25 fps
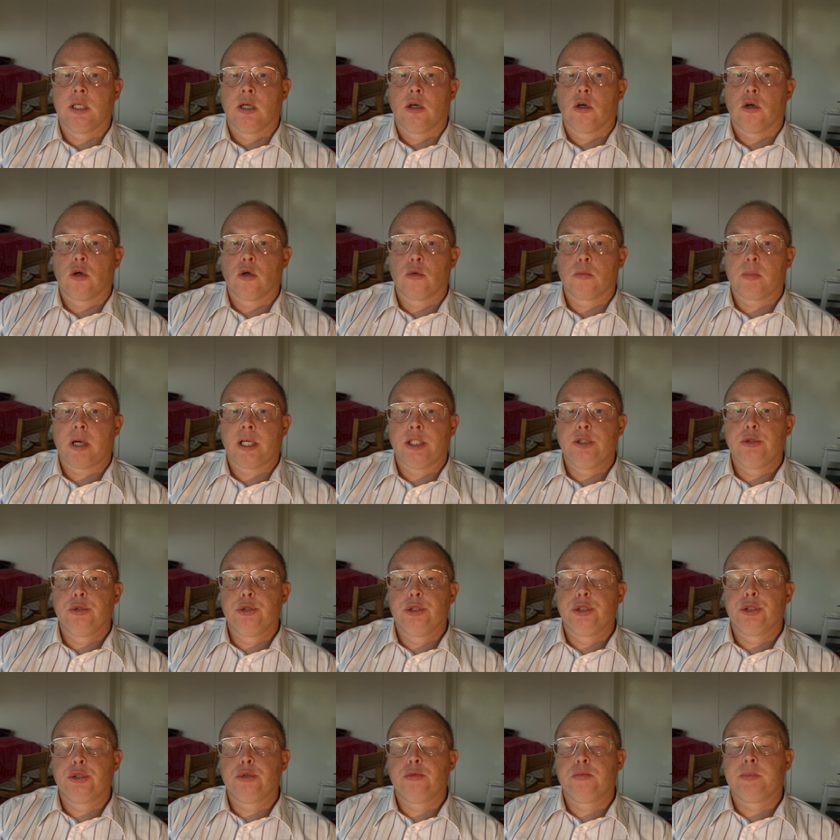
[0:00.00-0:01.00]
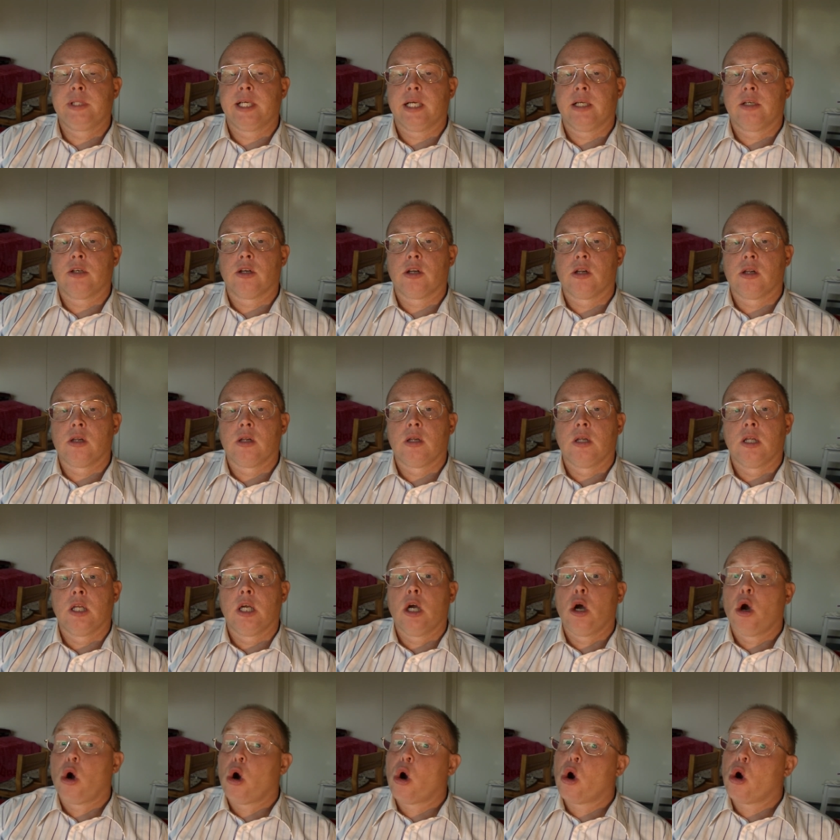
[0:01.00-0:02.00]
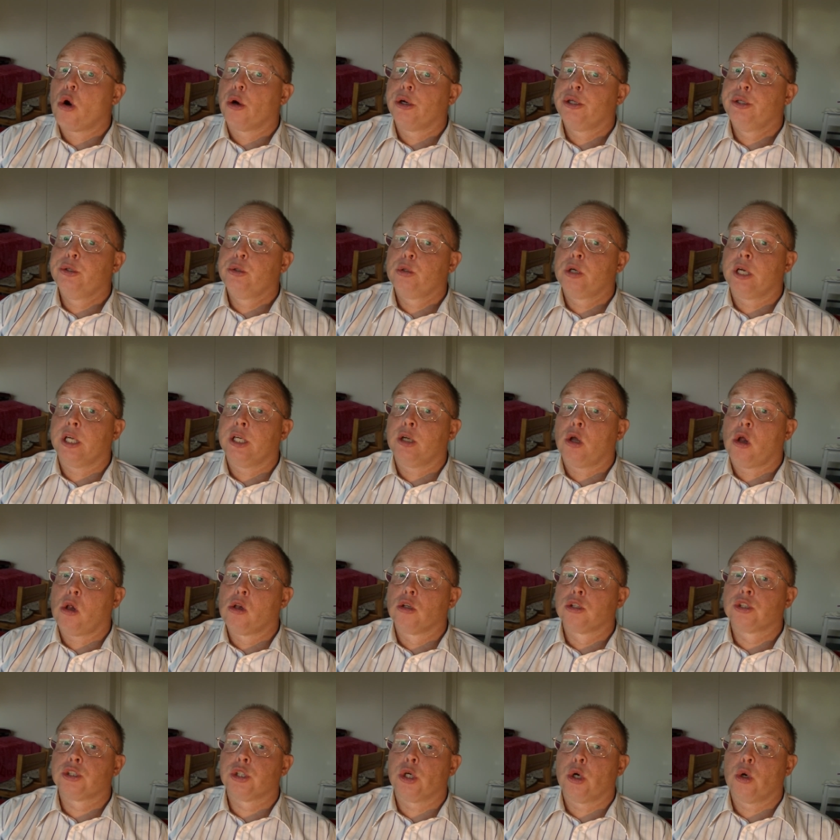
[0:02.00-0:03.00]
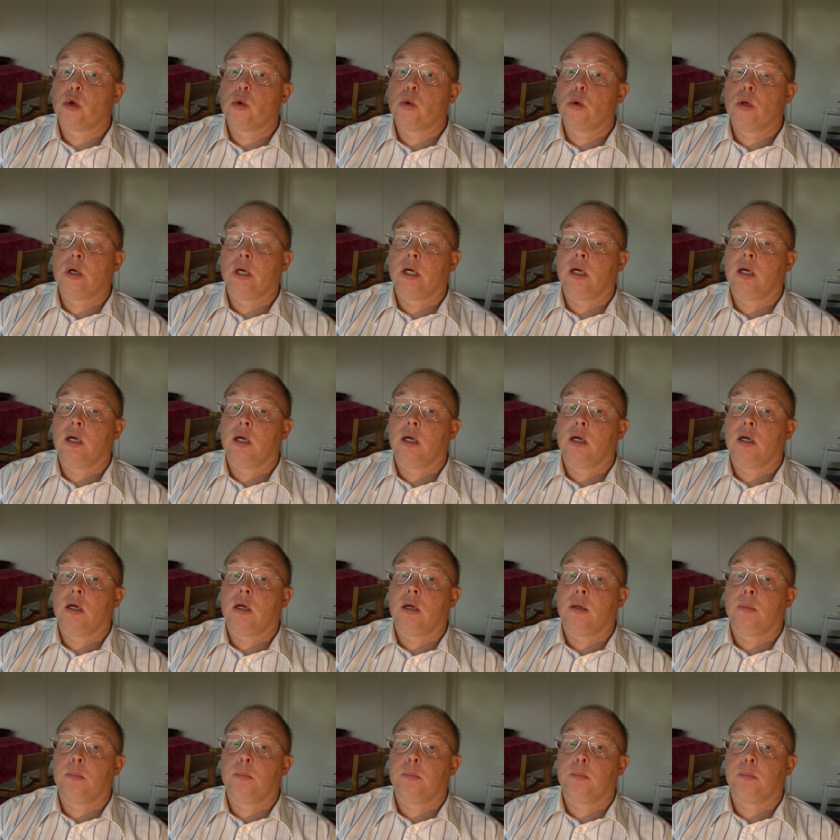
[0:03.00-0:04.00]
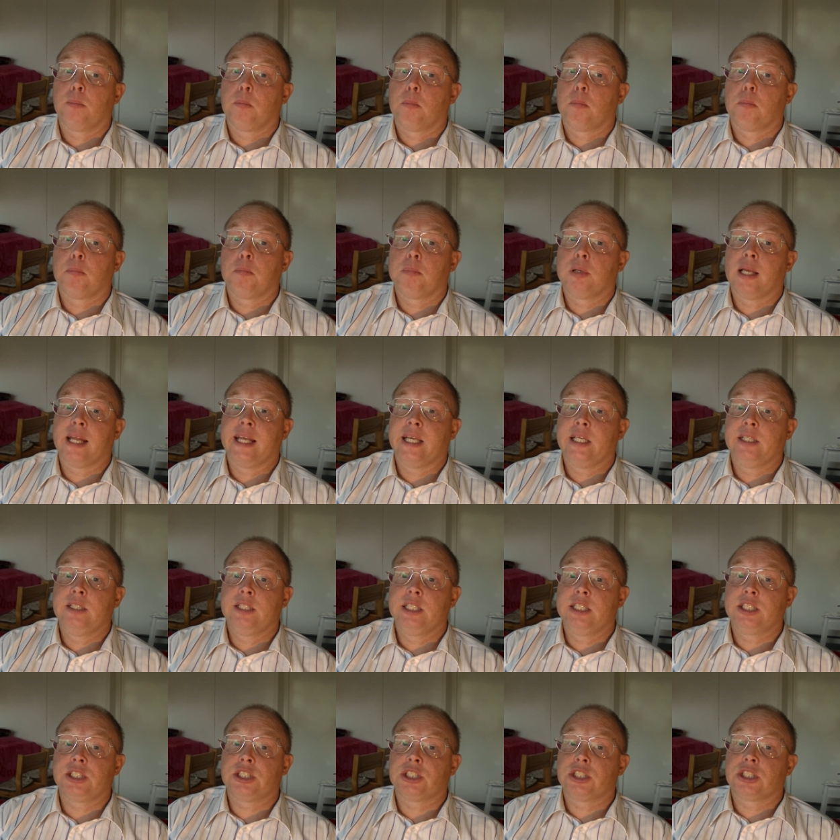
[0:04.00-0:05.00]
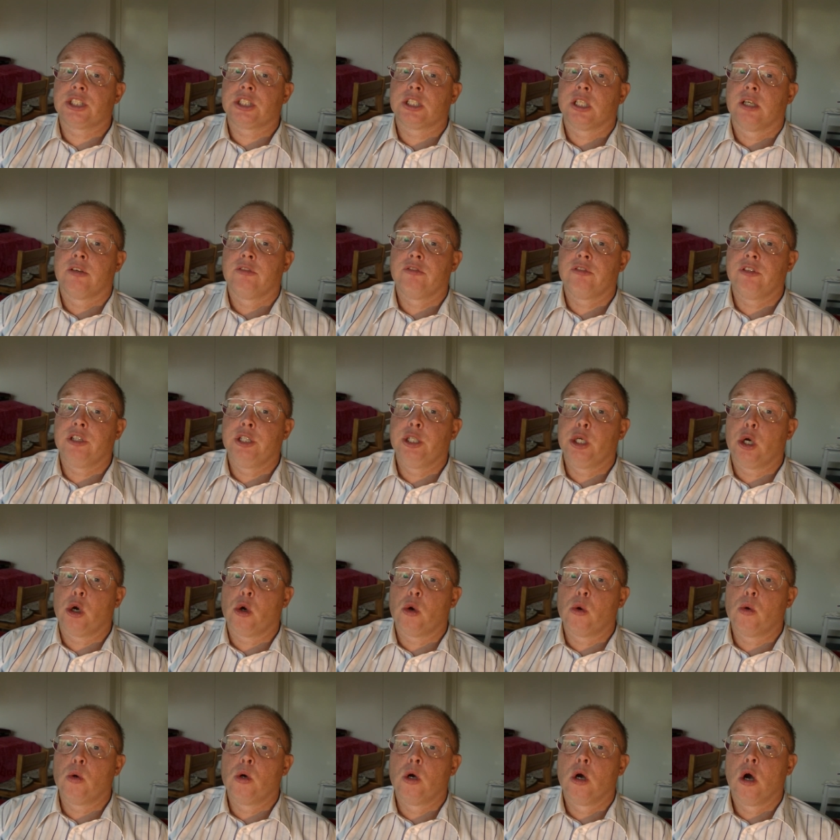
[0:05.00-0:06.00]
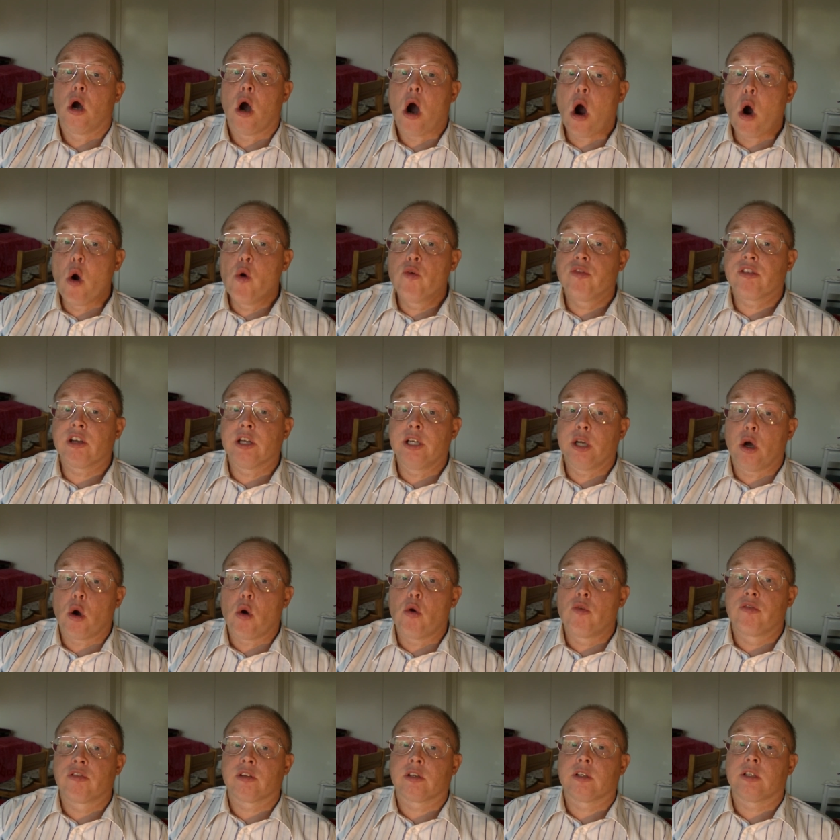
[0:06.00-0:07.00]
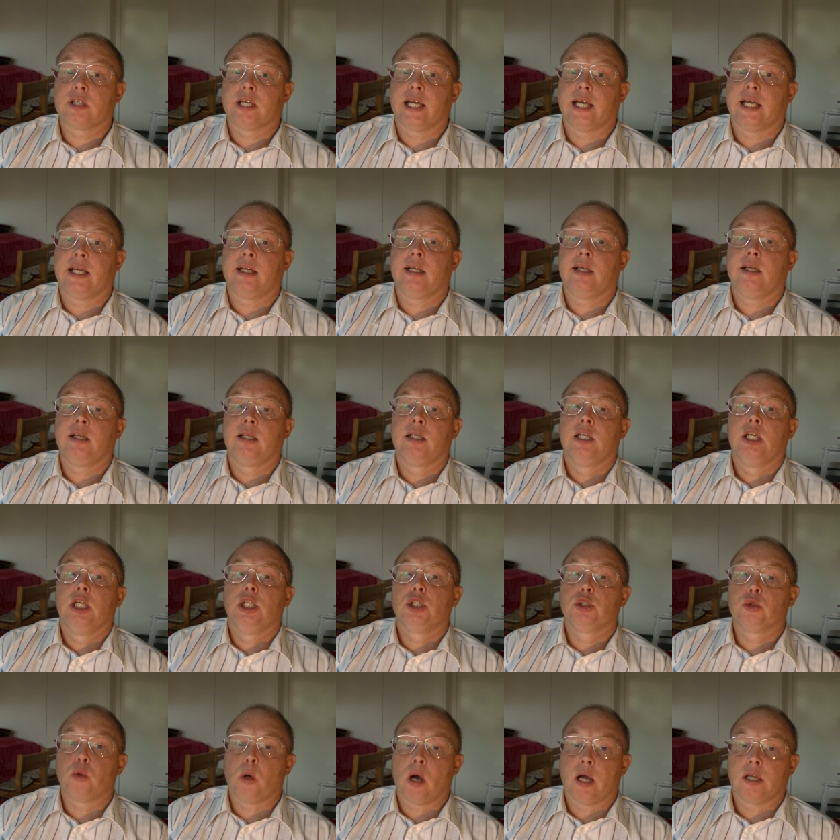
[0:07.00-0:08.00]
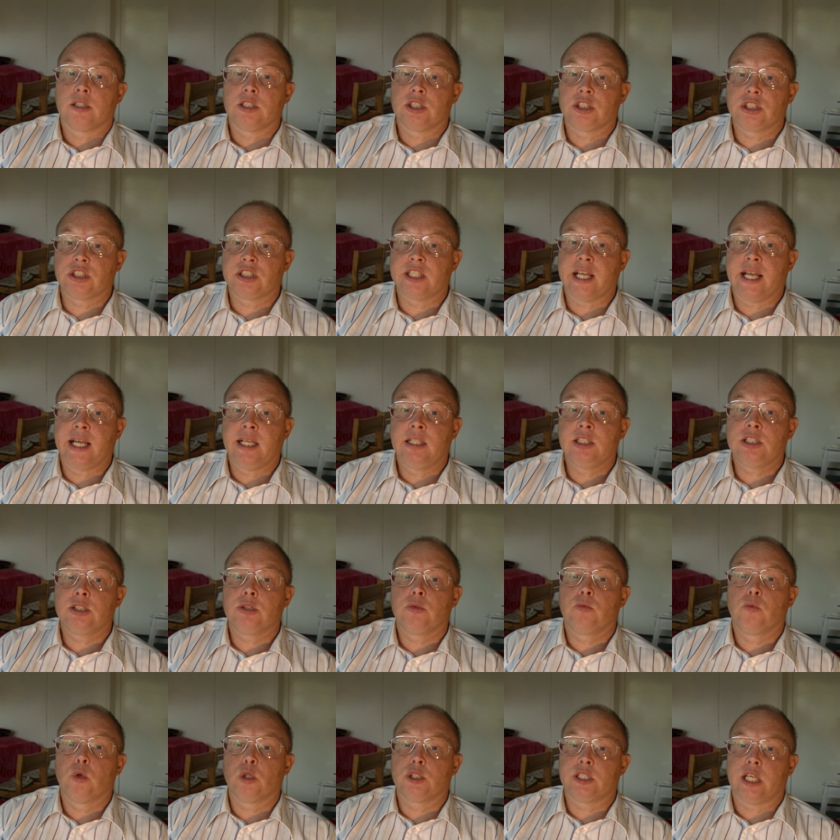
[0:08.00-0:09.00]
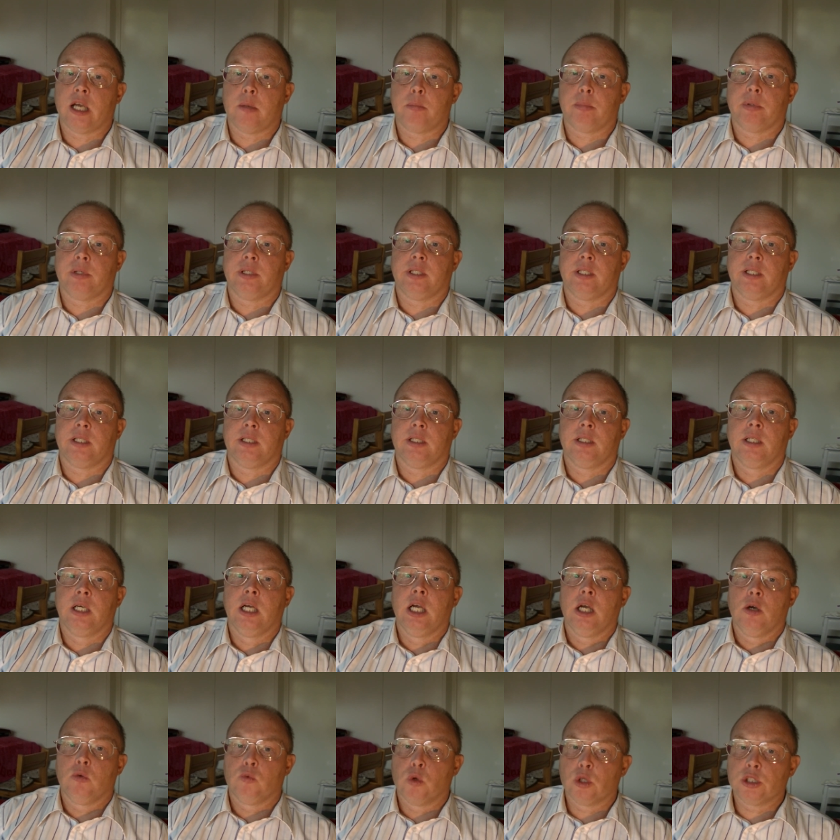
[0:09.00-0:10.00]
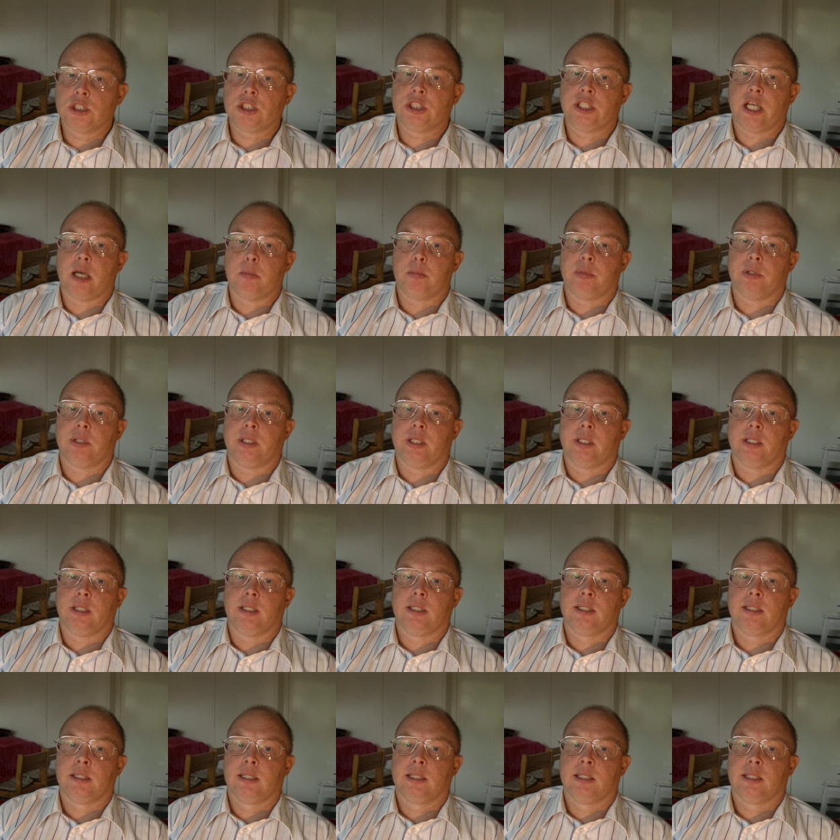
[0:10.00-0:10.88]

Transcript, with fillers: on my YouTube channel. Or you can also um, play this video over and over again to understand what happening, what is happening.